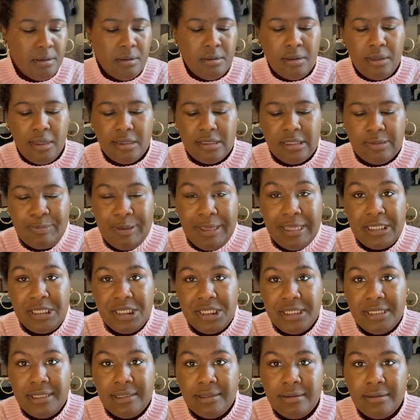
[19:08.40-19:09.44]

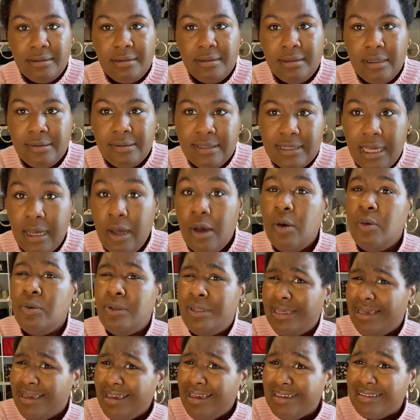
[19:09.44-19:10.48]
expansion. I was like, oh
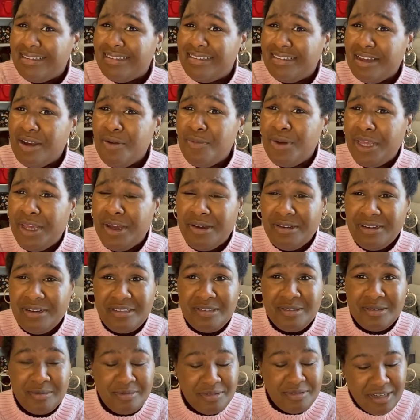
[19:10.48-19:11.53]
yes, there we go. That's
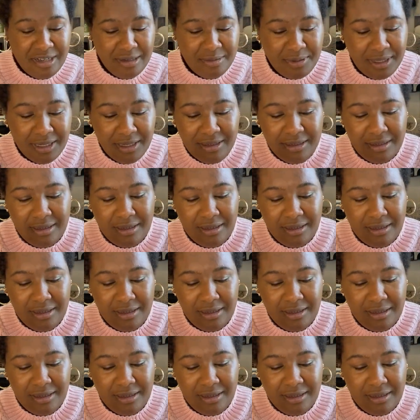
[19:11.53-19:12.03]
what I'm talking about.